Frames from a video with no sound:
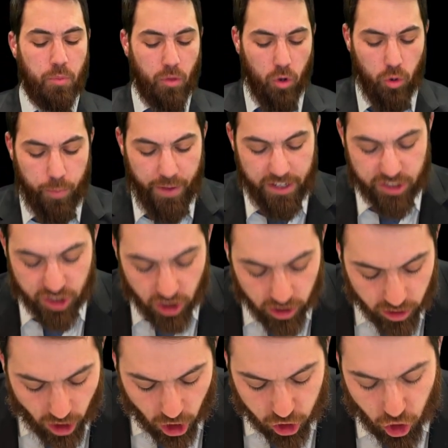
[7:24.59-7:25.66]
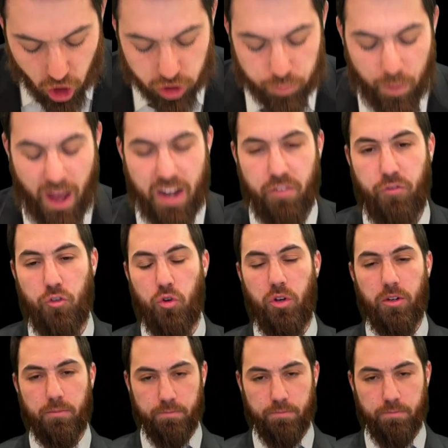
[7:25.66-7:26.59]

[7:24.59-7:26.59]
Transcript: Ubishel, a cooked pot of food.